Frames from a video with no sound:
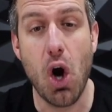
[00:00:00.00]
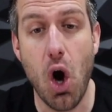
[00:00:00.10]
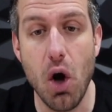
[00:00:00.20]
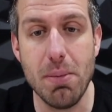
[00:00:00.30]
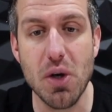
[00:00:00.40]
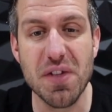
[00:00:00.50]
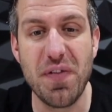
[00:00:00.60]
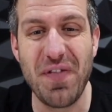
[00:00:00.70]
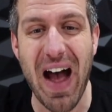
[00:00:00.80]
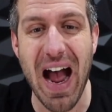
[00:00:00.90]

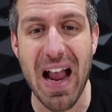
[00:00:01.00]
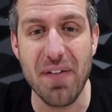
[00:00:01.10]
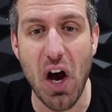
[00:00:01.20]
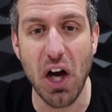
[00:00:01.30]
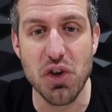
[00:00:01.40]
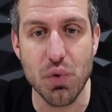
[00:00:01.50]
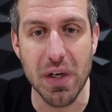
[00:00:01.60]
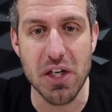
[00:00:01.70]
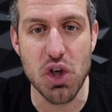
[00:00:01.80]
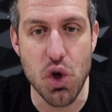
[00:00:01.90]
almost
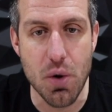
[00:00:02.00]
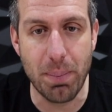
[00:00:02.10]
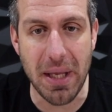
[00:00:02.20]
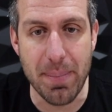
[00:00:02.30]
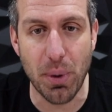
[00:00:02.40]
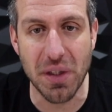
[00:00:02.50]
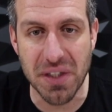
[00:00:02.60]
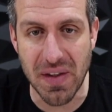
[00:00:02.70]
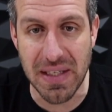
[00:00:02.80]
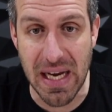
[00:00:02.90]
500 new people
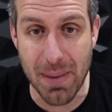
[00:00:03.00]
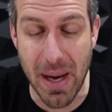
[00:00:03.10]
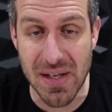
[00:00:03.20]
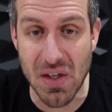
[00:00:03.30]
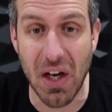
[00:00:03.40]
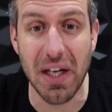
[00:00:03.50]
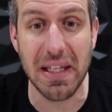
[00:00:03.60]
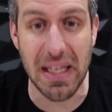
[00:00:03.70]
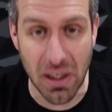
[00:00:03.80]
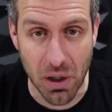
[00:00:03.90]
into the database a
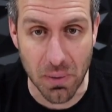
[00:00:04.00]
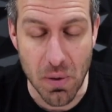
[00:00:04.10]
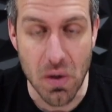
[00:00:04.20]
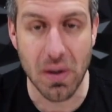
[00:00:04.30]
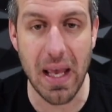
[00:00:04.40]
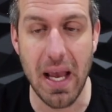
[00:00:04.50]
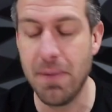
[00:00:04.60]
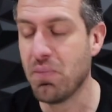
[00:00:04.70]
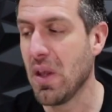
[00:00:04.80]
year, okay?